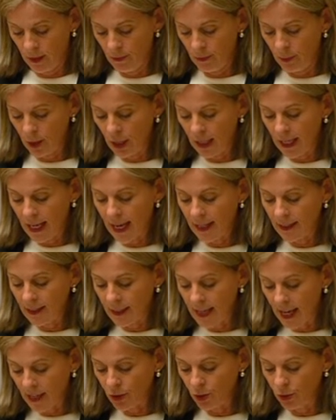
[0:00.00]
Burleigh Heads
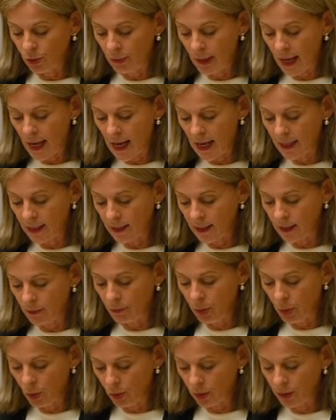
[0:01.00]
National Park is an
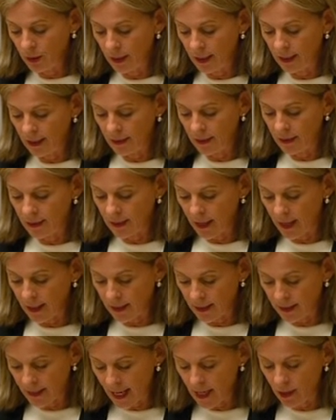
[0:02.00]
important and,
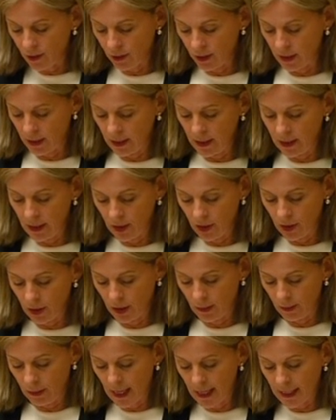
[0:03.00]
and, sacred
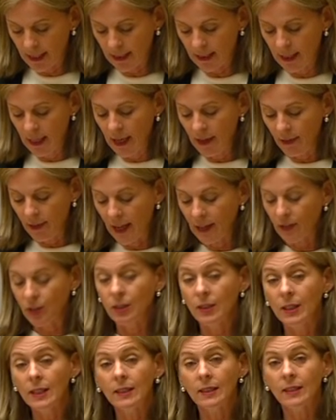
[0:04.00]
Indigenous place that,
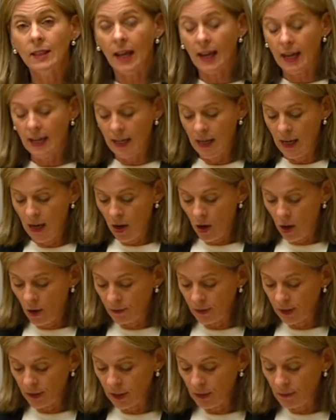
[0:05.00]
to this day,
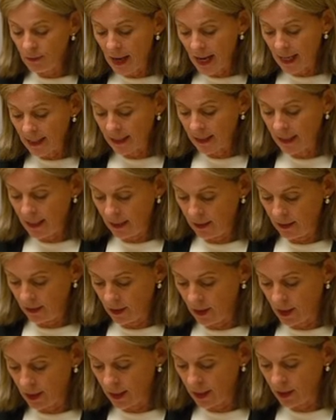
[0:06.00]
offers an amazing
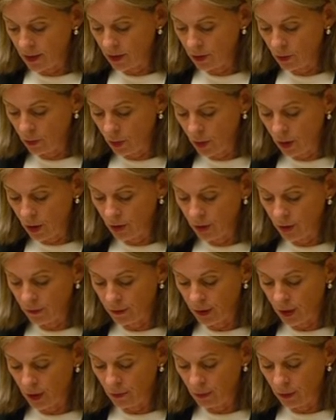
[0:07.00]
insight into the world
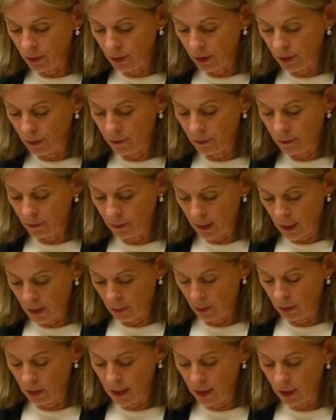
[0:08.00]
of the Kombumerri
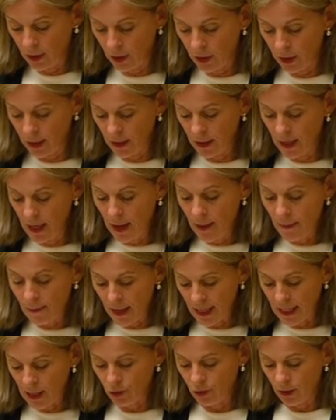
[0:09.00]
people, including
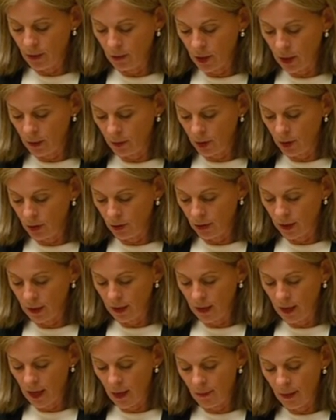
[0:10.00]
many Dreamtime
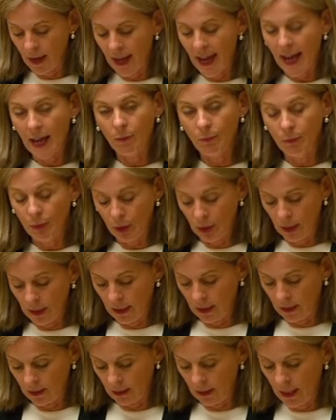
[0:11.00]
stories about how Burleigh
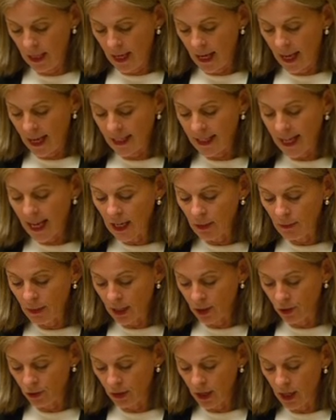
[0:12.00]
Hill and
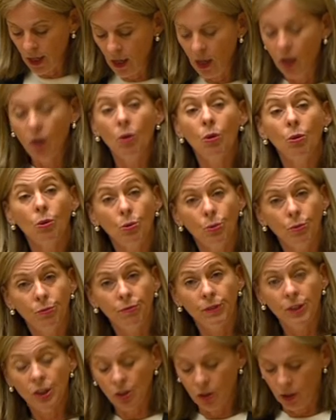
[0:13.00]
Tallebudgera, or
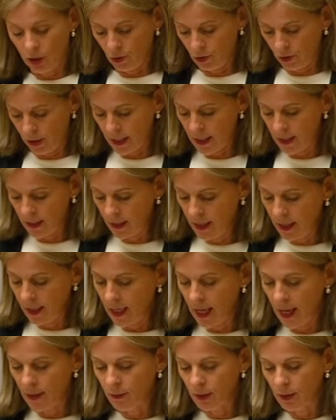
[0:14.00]
Goodfish Creek,
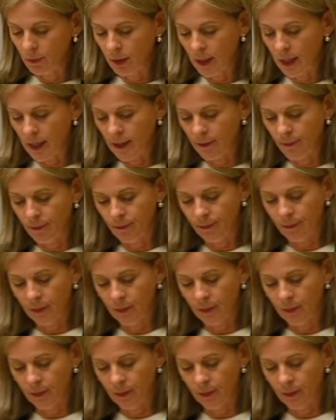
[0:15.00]
came to be.